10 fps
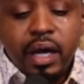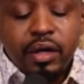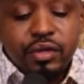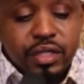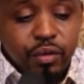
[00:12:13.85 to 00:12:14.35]

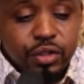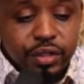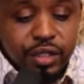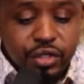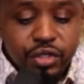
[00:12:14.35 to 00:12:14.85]
and you say what
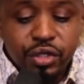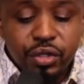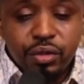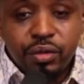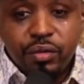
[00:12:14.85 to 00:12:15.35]
we did to
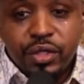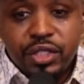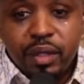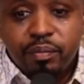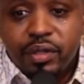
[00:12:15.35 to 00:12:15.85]
you, we
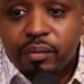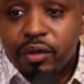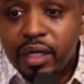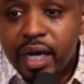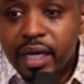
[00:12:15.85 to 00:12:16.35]
shall put
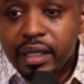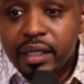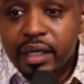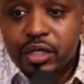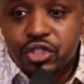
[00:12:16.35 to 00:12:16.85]
them
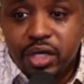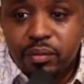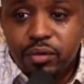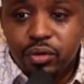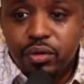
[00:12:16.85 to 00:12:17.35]
online and
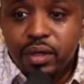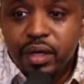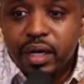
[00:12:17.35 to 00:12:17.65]
shame you,